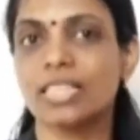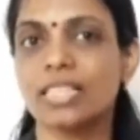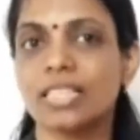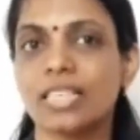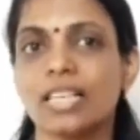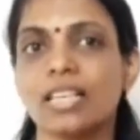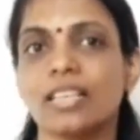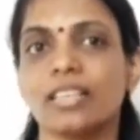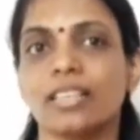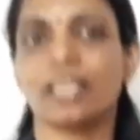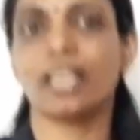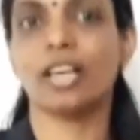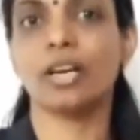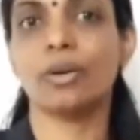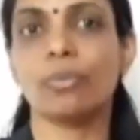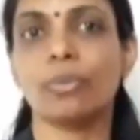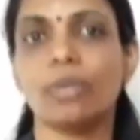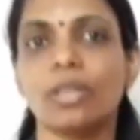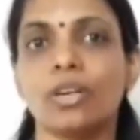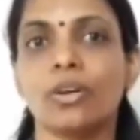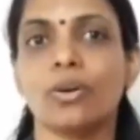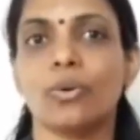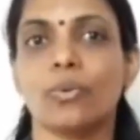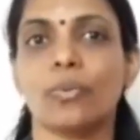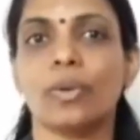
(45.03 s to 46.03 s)
Till
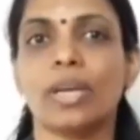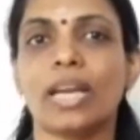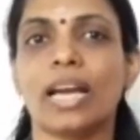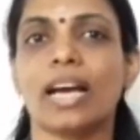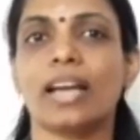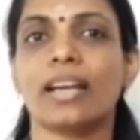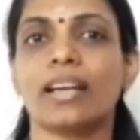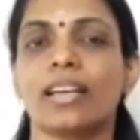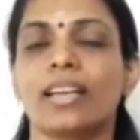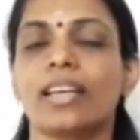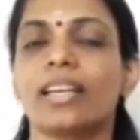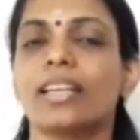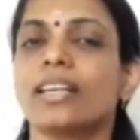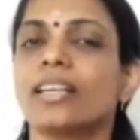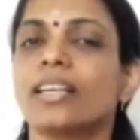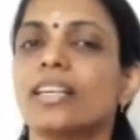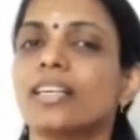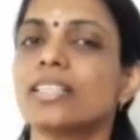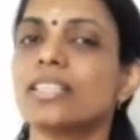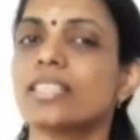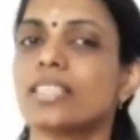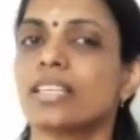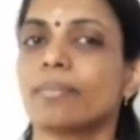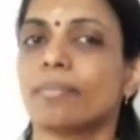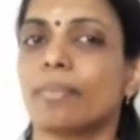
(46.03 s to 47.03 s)
now, we had
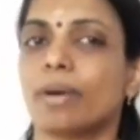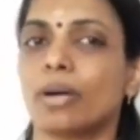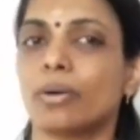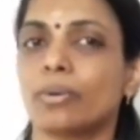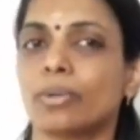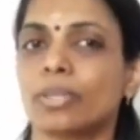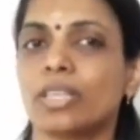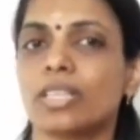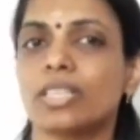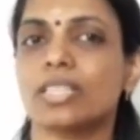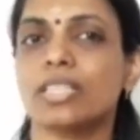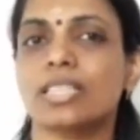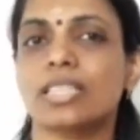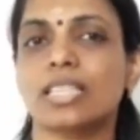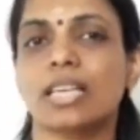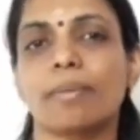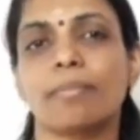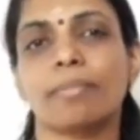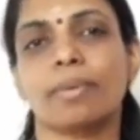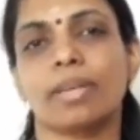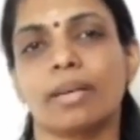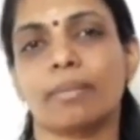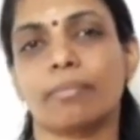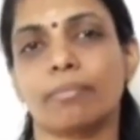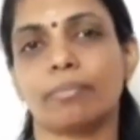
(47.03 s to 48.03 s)
learned about
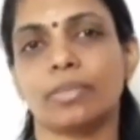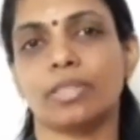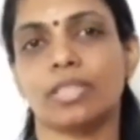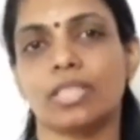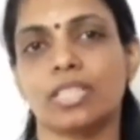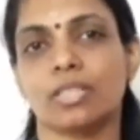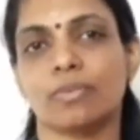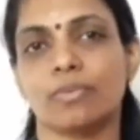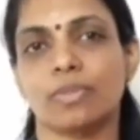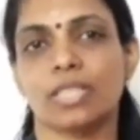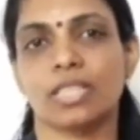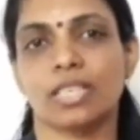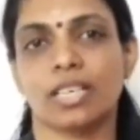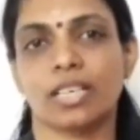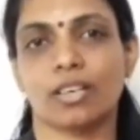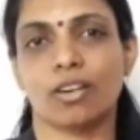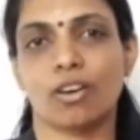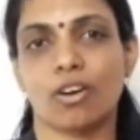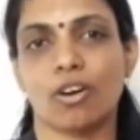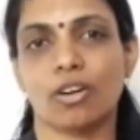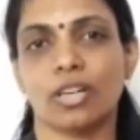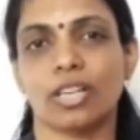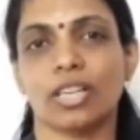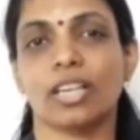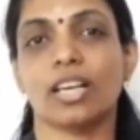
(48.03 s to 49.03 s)
some numbers which are
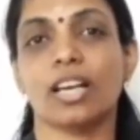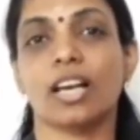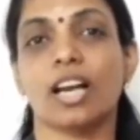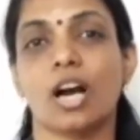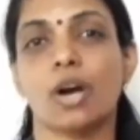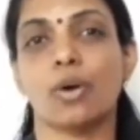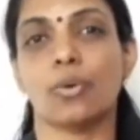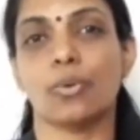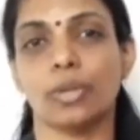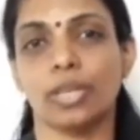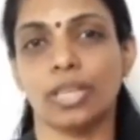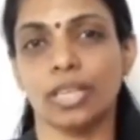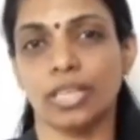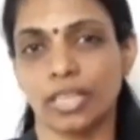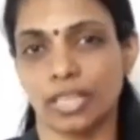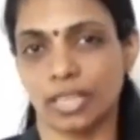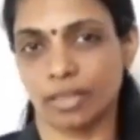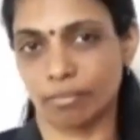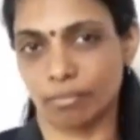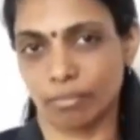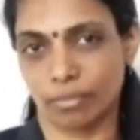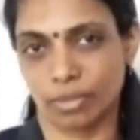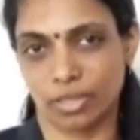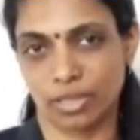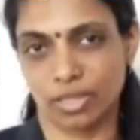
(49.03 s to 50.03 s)
called counting
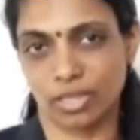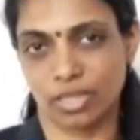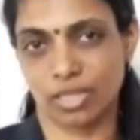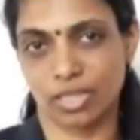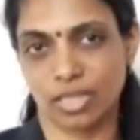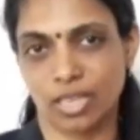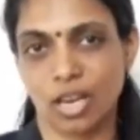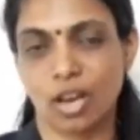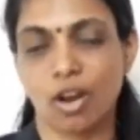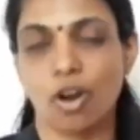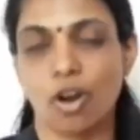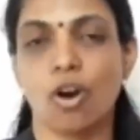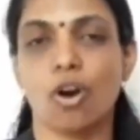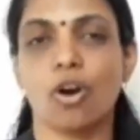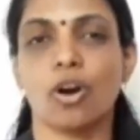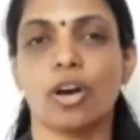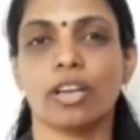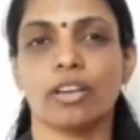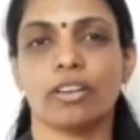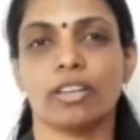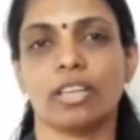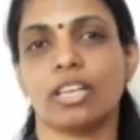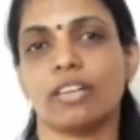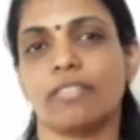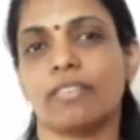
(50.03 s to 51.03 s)
numbers,
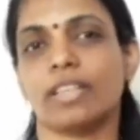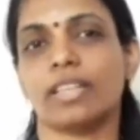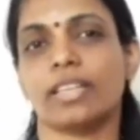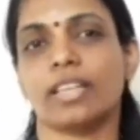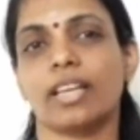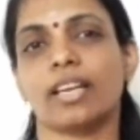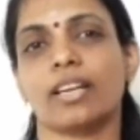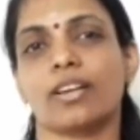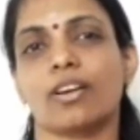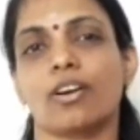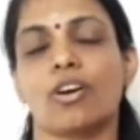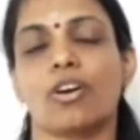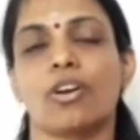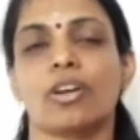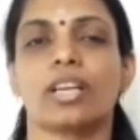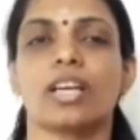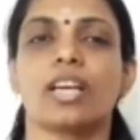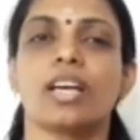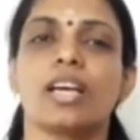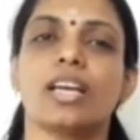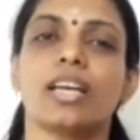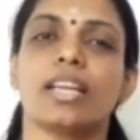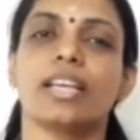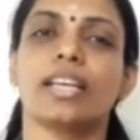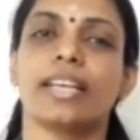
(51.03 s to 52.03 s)
or even they are called
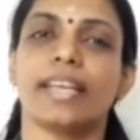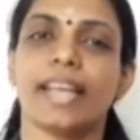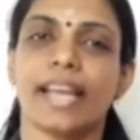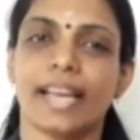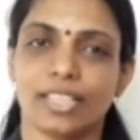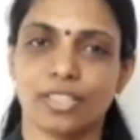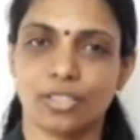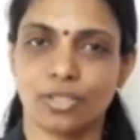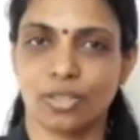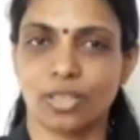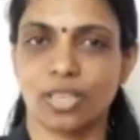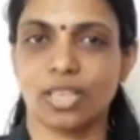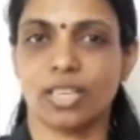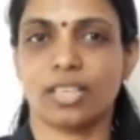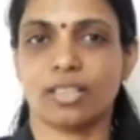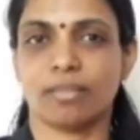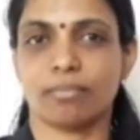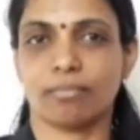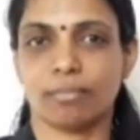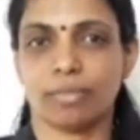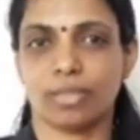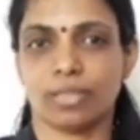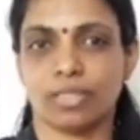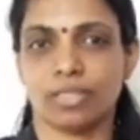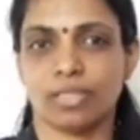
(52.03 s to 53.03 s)
natural
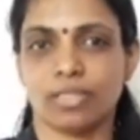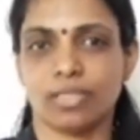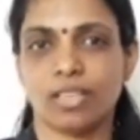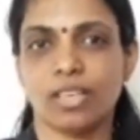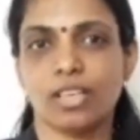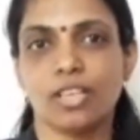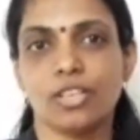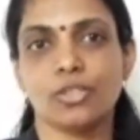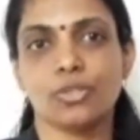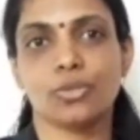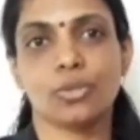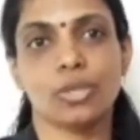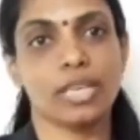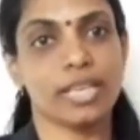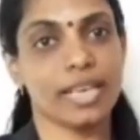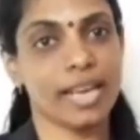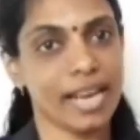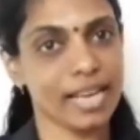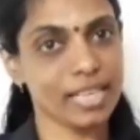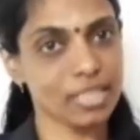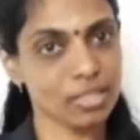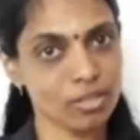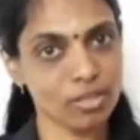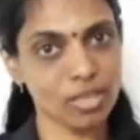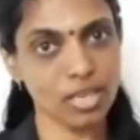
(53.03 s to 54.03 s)
numbers. So,
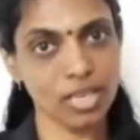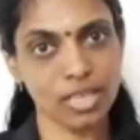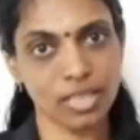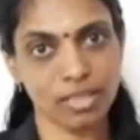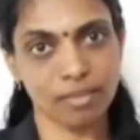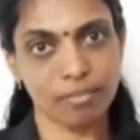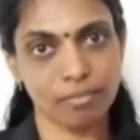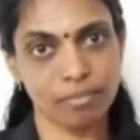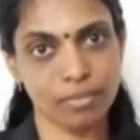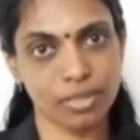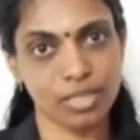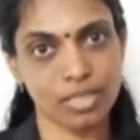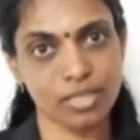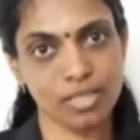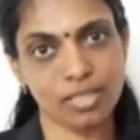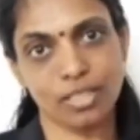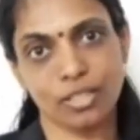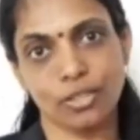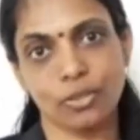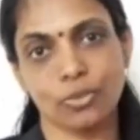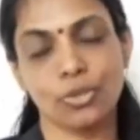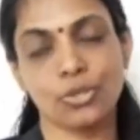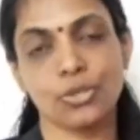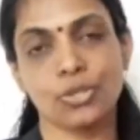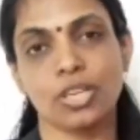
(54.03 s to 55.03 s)
natural
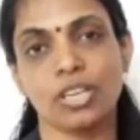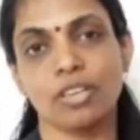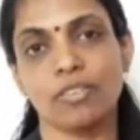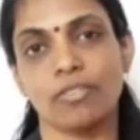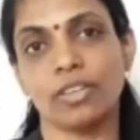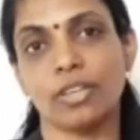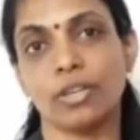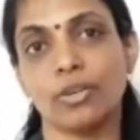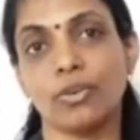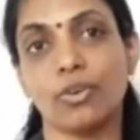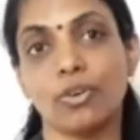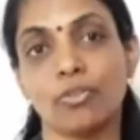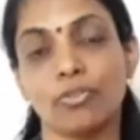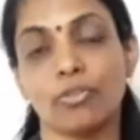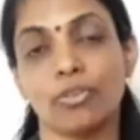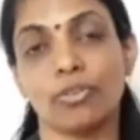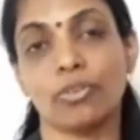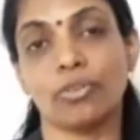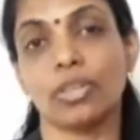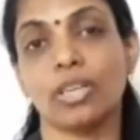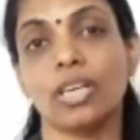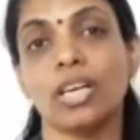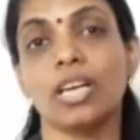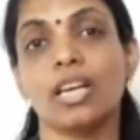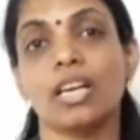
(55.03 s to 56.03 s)
numbers, usually we go
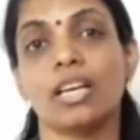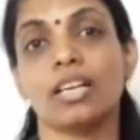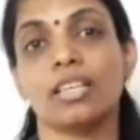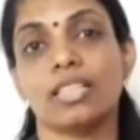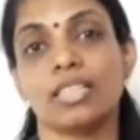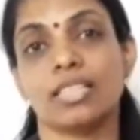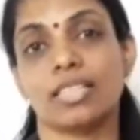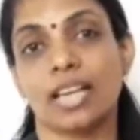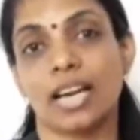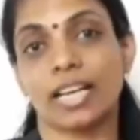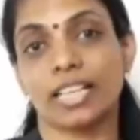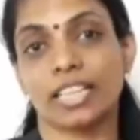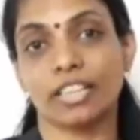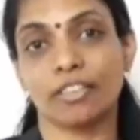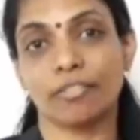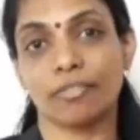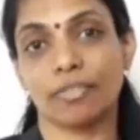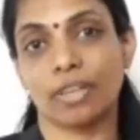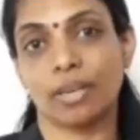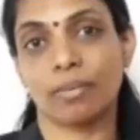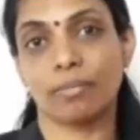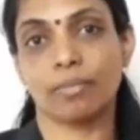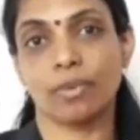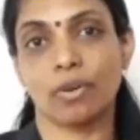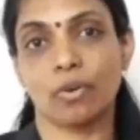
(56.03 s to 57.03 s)
for starting
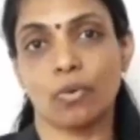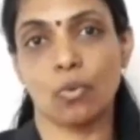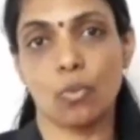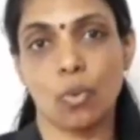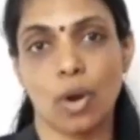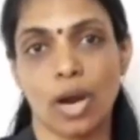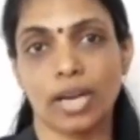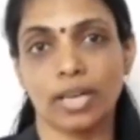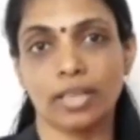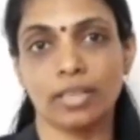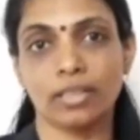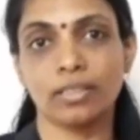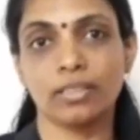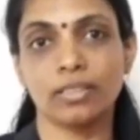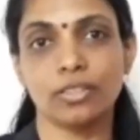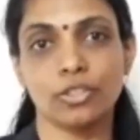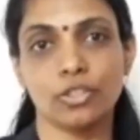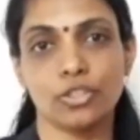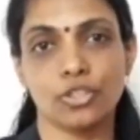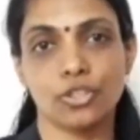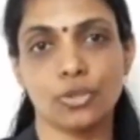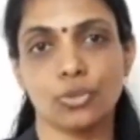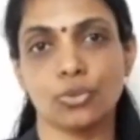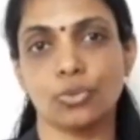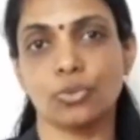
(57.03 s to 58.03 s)
from 1,
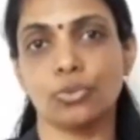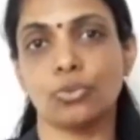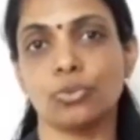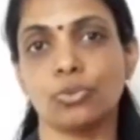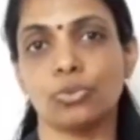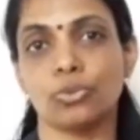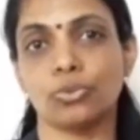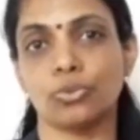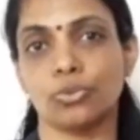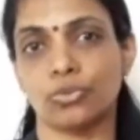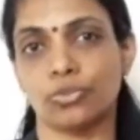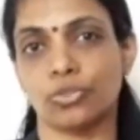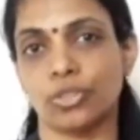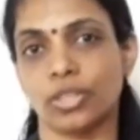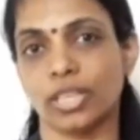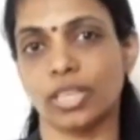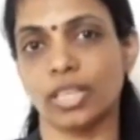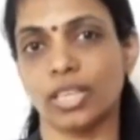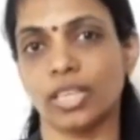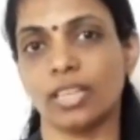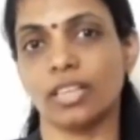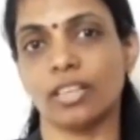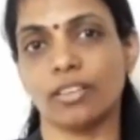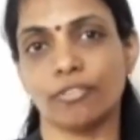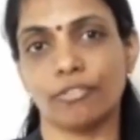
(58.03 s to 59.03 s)
2,
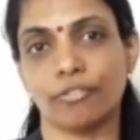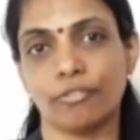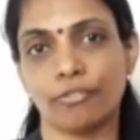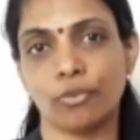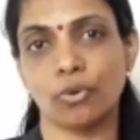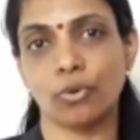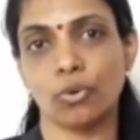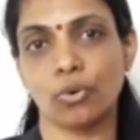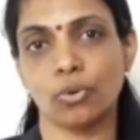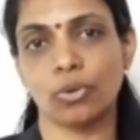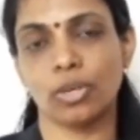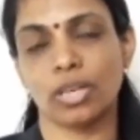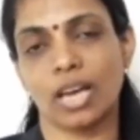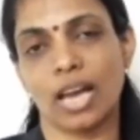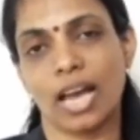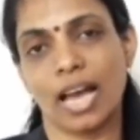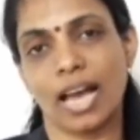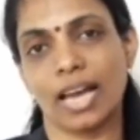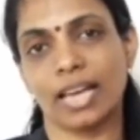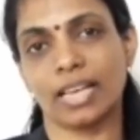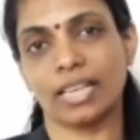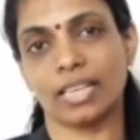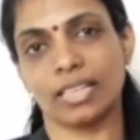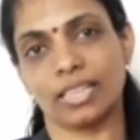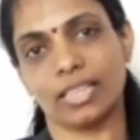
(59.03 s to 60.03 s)
3, 4,
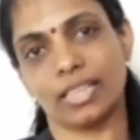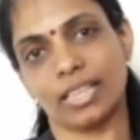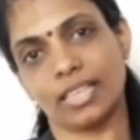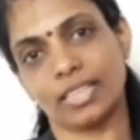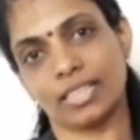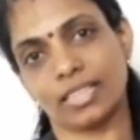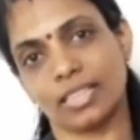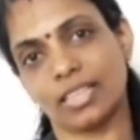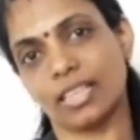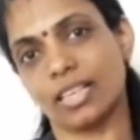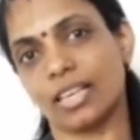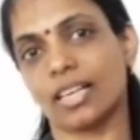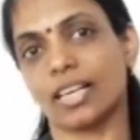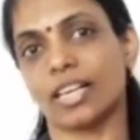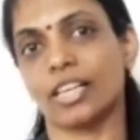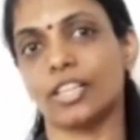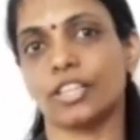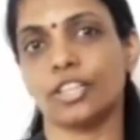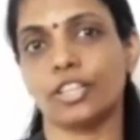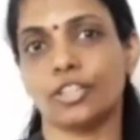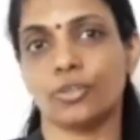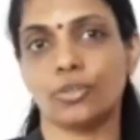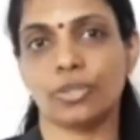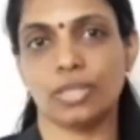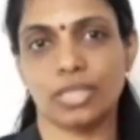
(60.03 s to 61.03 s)
and it
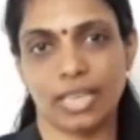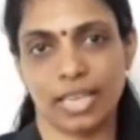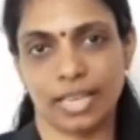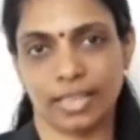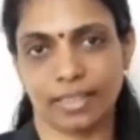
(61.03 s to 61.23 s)
continues